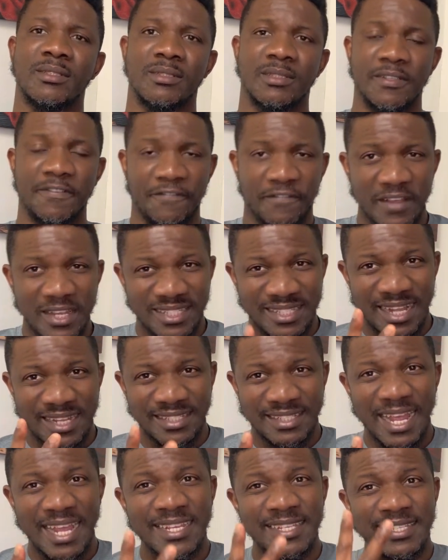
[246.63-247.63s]
The first
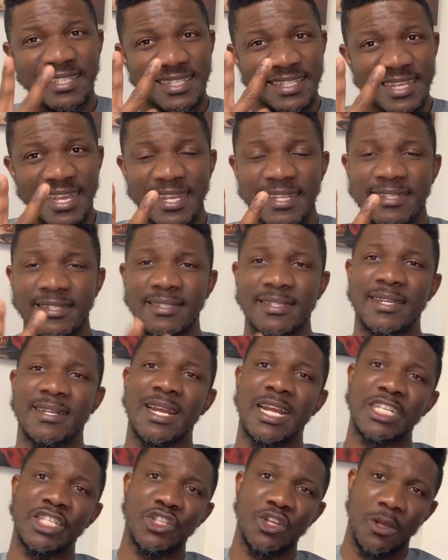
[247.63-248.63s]
answer is yes, there
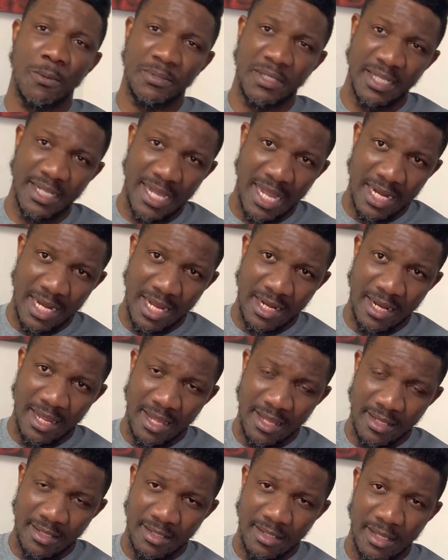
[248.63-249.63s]
are jobs in Canada.
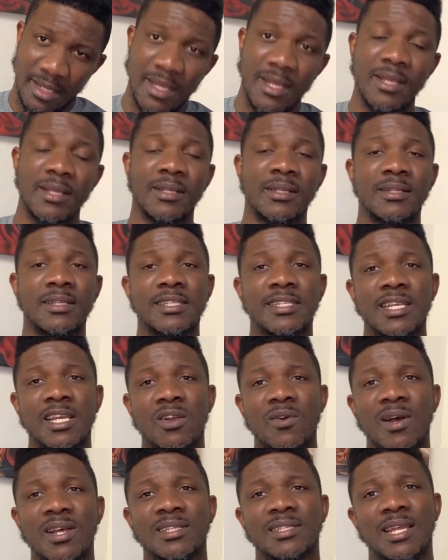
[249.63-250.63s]
The
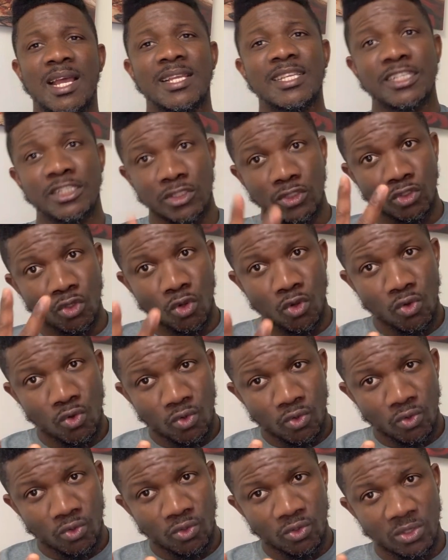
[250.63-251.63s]
second answer is no,
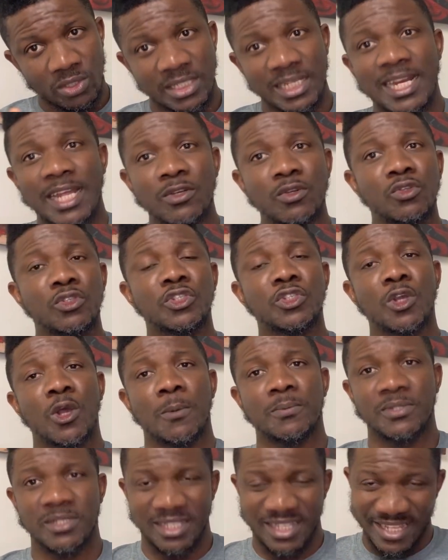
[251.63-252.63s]
there are no
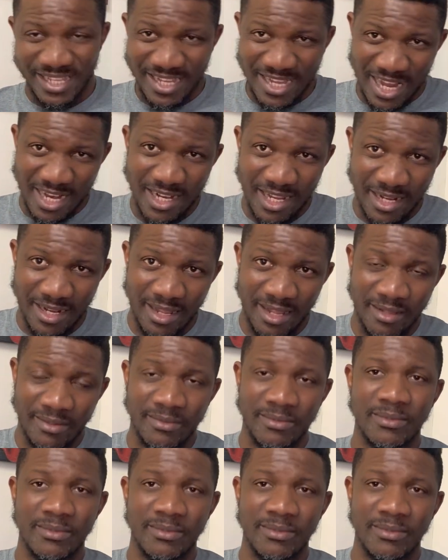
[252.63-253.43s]
jobs in Canada.